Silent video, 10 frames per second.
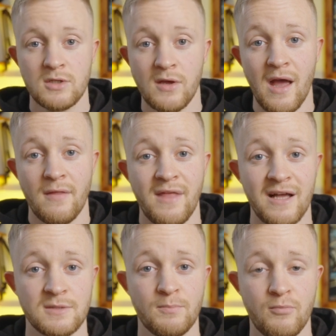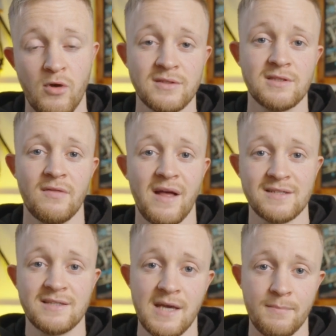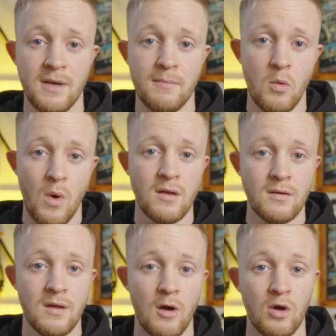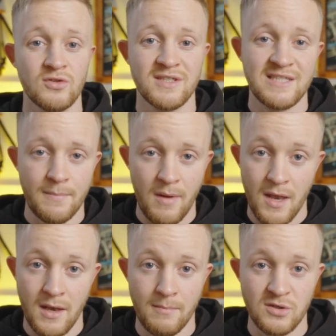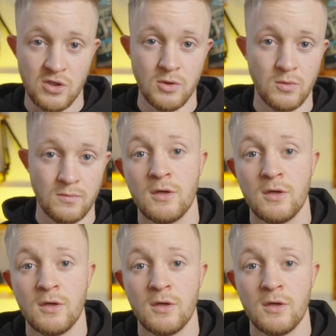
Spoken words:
So yeah, that's Prince. That's tip number one. On to tip number two.